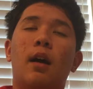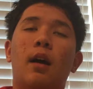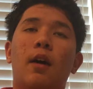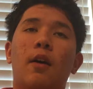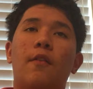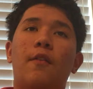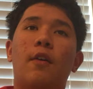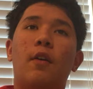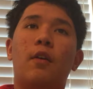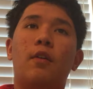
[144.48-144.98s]

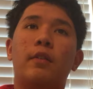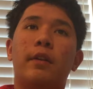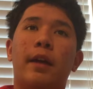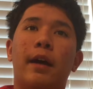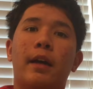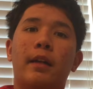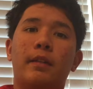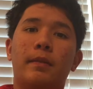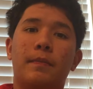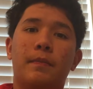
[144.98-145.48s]
out of all
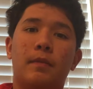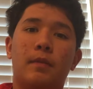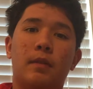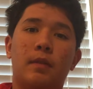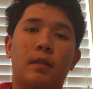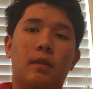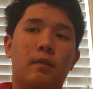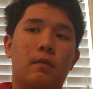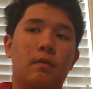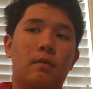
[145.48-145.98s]
that,
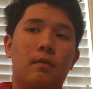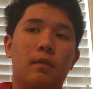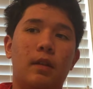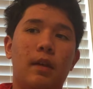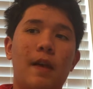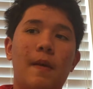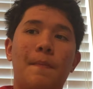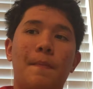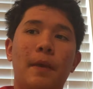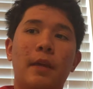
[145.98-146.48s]

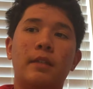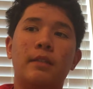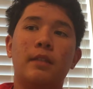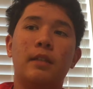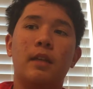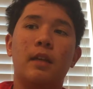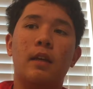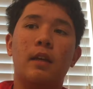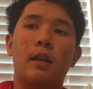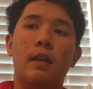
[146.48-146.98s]
it
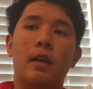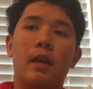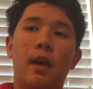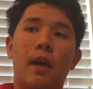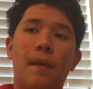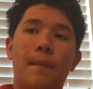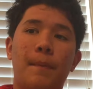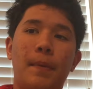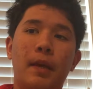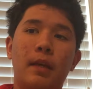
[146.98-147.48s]

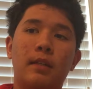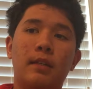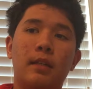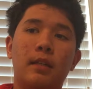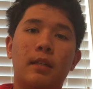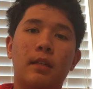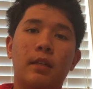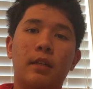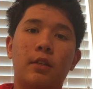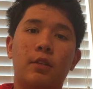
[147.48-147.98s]

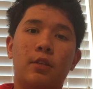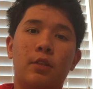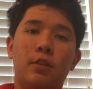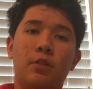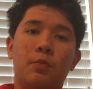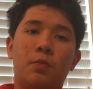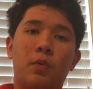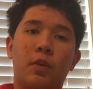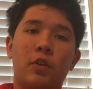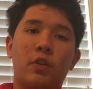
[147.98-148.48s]
basically
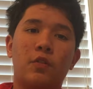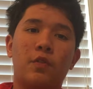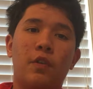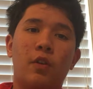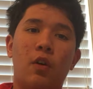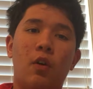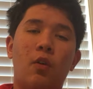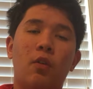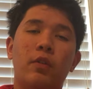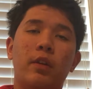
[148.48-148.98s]
just works
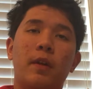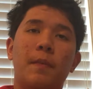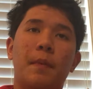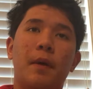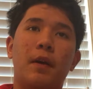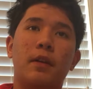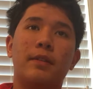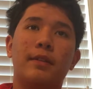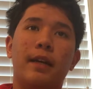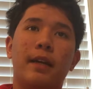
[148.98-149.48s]
for only
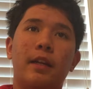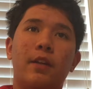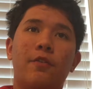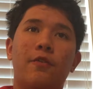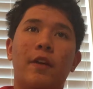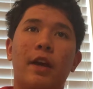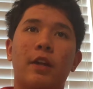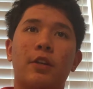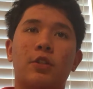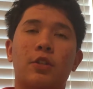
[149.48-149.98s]
about a tiny
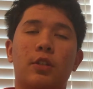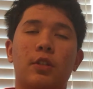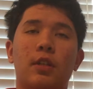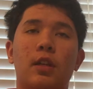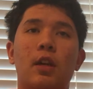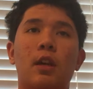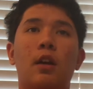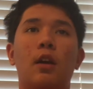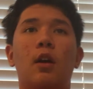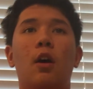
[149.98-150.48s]
fraction.
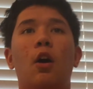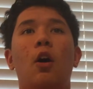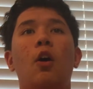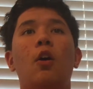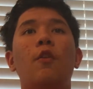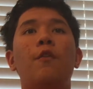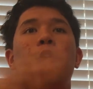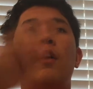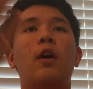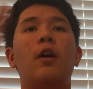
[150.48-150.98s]

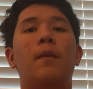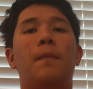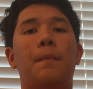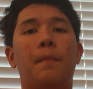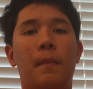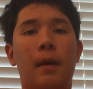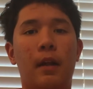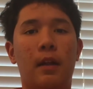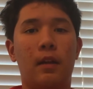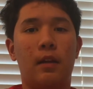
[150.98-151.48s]
All of
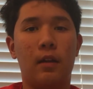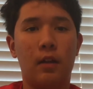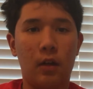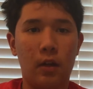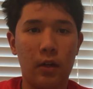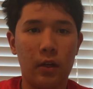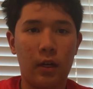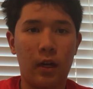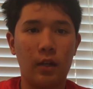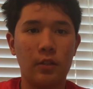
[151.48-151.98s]

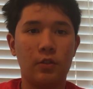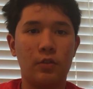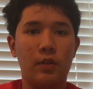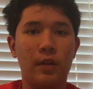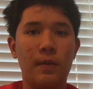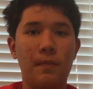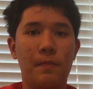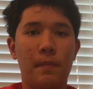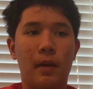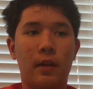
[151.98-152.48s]
our
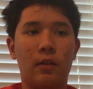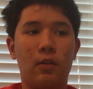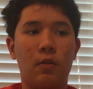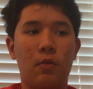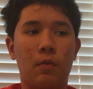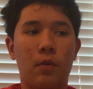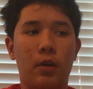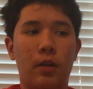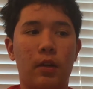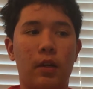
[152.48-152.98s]
concentrated
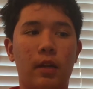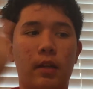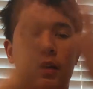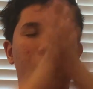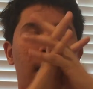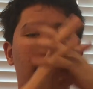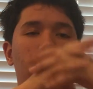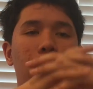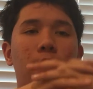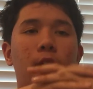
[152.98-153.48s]
medical work
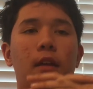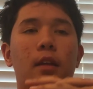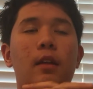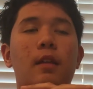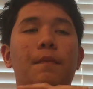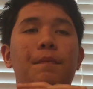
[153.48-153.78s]
that